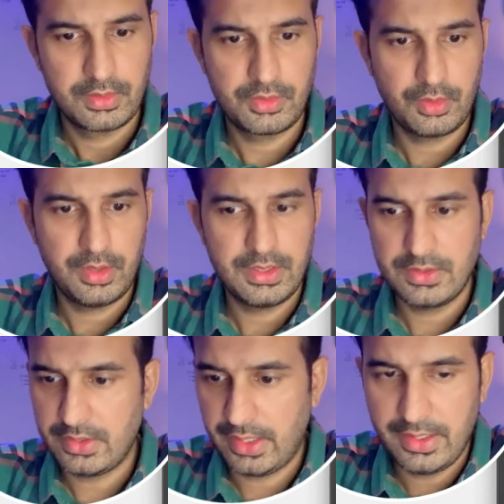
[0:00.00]
So
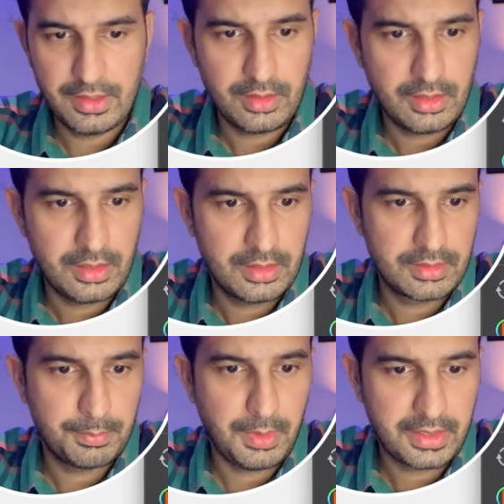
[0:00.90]
inside uh,
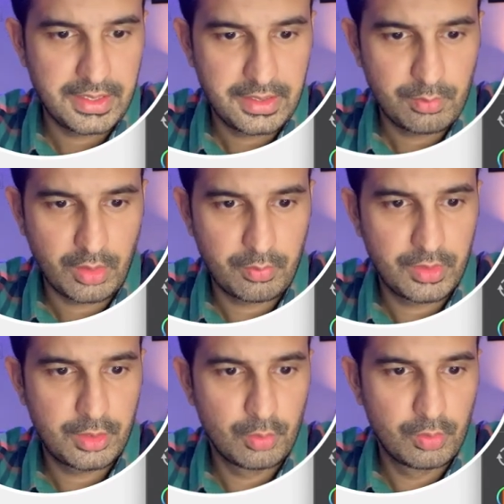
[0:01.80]
the bucket, what
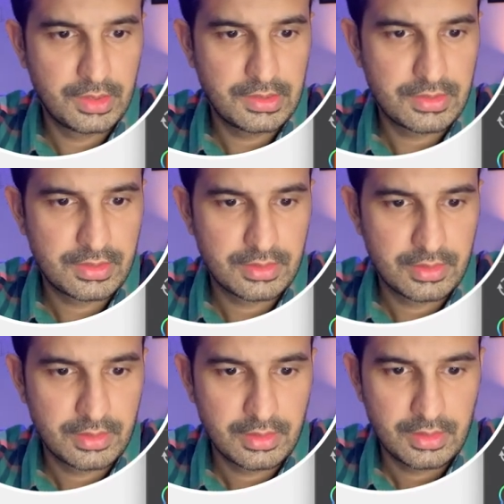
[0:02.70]
we do is
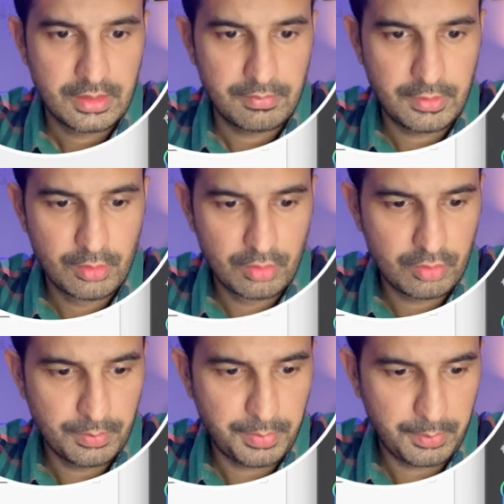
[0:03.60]
we go to
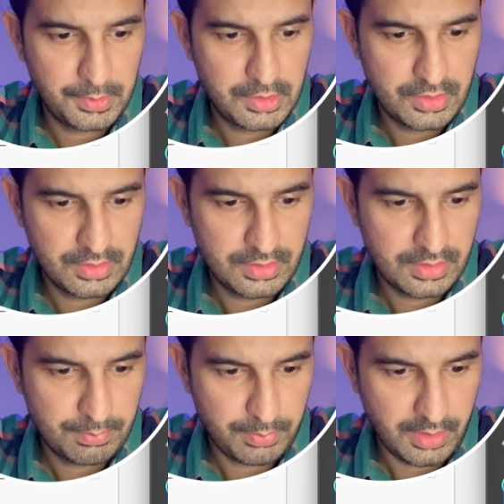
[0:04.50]
the
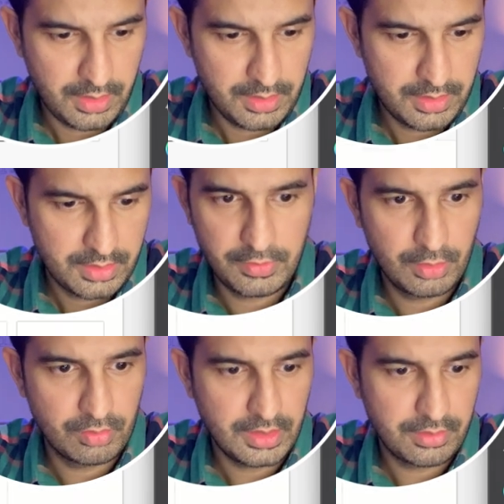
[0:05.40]
permissions part. We
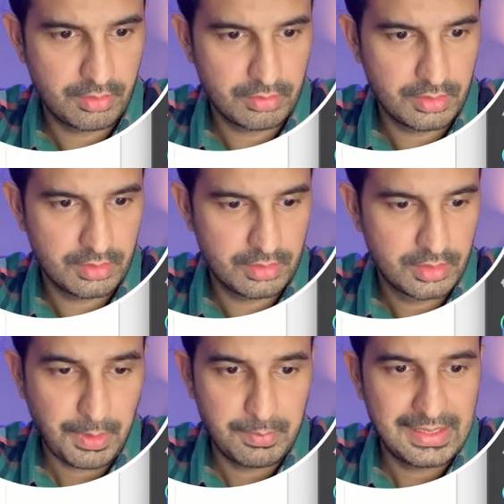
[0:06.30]
know that, you know, the
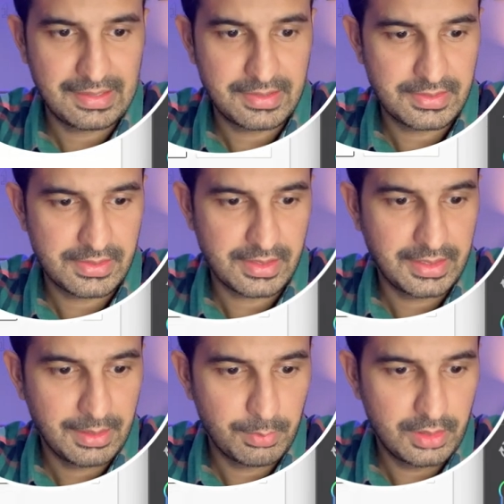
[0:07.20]
public access is
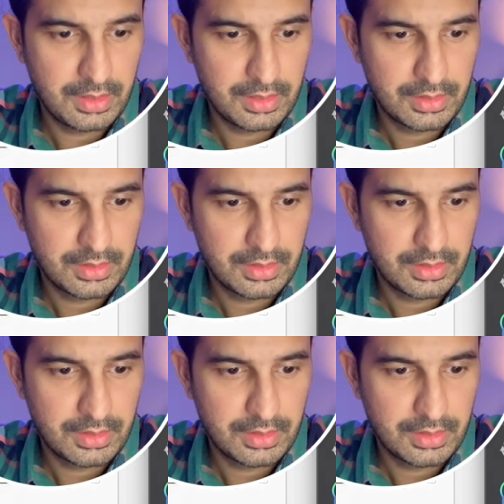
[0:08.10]
enabled.